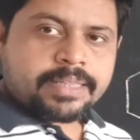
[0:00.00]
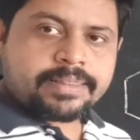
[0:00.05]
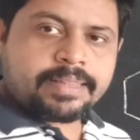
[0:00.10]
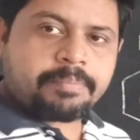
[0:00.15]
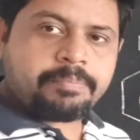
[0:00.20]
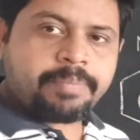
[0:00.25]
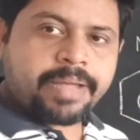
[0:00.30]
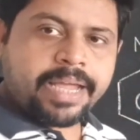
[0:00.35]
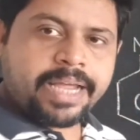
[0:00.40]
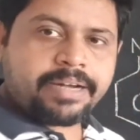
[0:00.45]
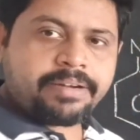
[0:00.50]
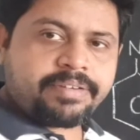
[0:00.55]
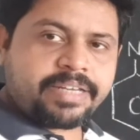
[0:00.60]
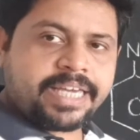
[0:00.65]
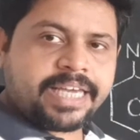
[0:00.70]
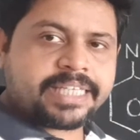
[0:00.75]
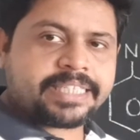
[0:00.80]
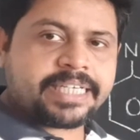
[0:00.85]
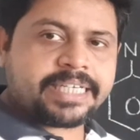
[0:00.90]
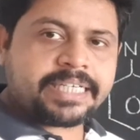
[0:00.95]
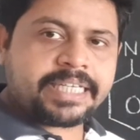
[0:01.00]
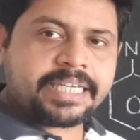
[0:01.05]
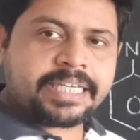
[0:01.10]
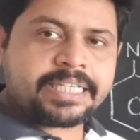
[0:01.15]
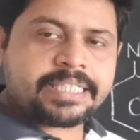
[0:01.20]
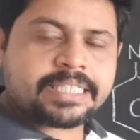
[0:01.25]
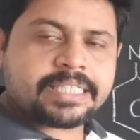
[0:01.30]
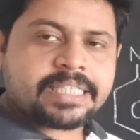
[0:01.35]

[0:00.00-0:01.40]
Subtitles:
the main reagent is